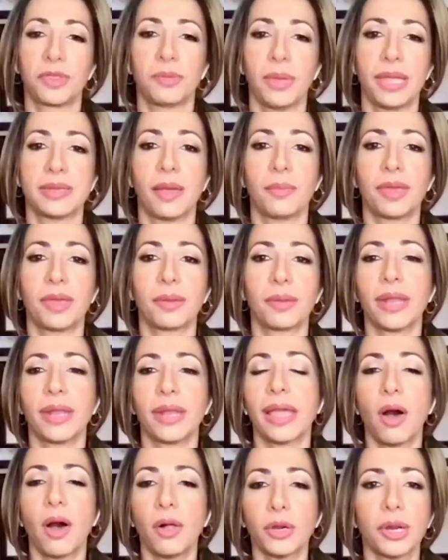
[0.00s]
the pandemic,
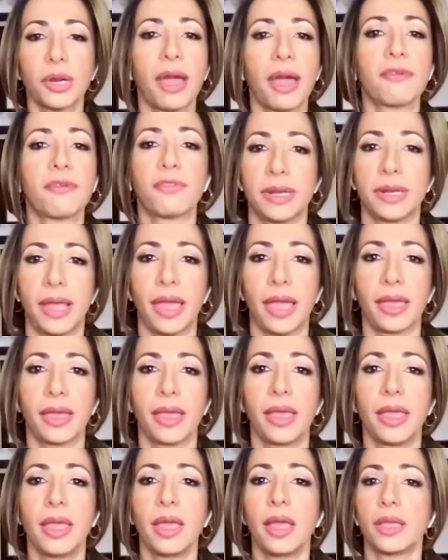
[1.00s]
but I call her every
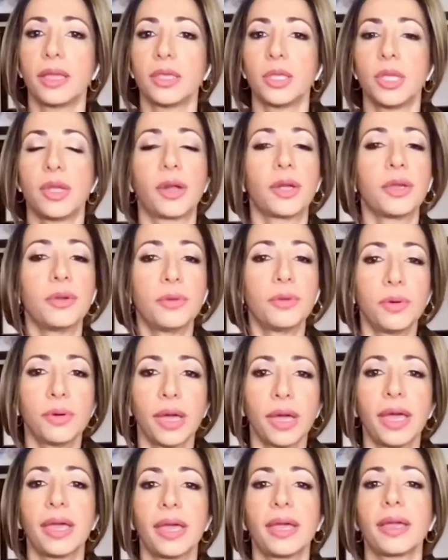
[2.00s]
day. Are
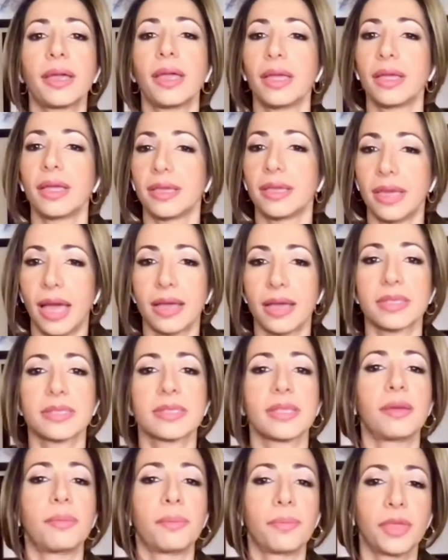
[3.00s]
you okay?
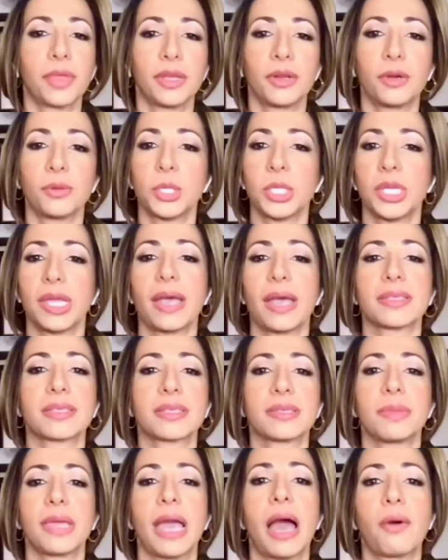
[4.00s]
Yes. And she
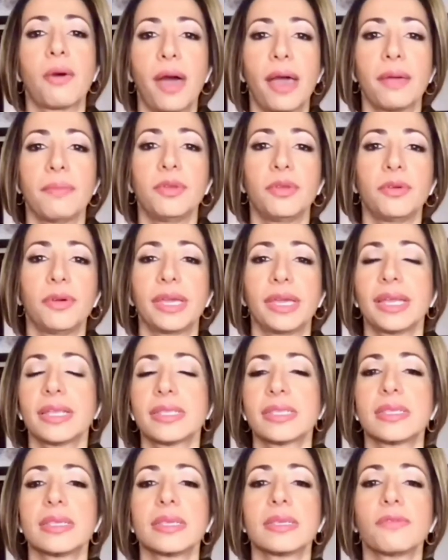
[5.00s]
asks me how I'm
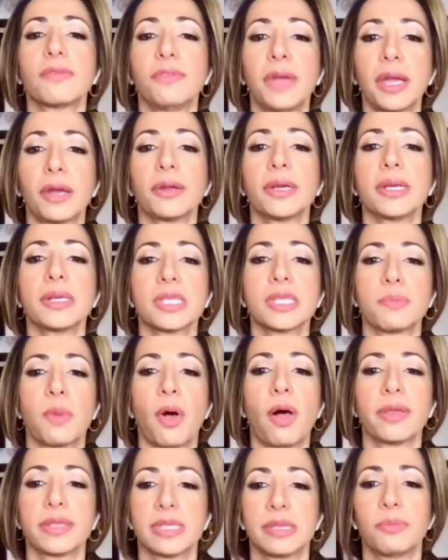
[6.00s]
doing. It's very
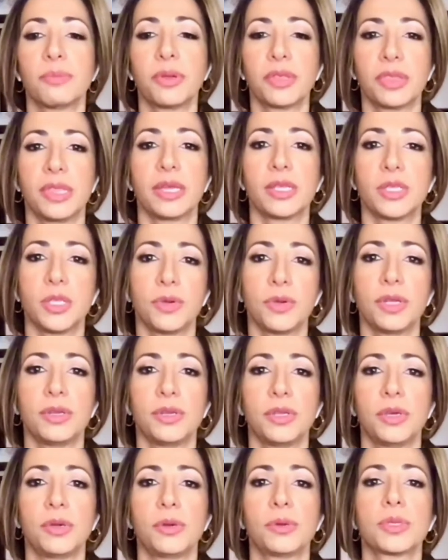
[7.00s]
small, simple things you
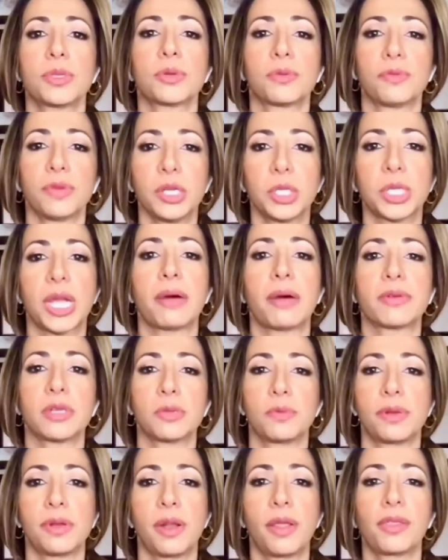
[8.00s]
can do to reach
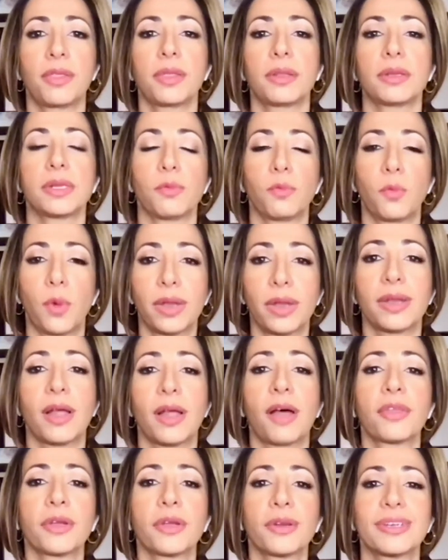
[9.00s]
out to one
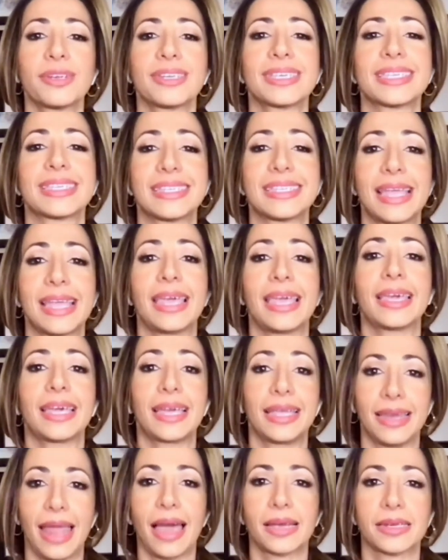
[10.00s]
another to stay
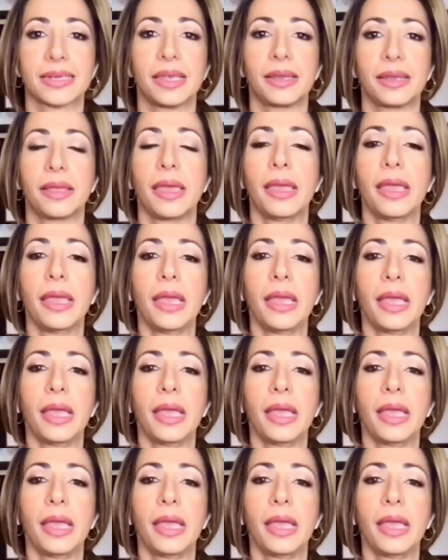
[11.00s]
connected.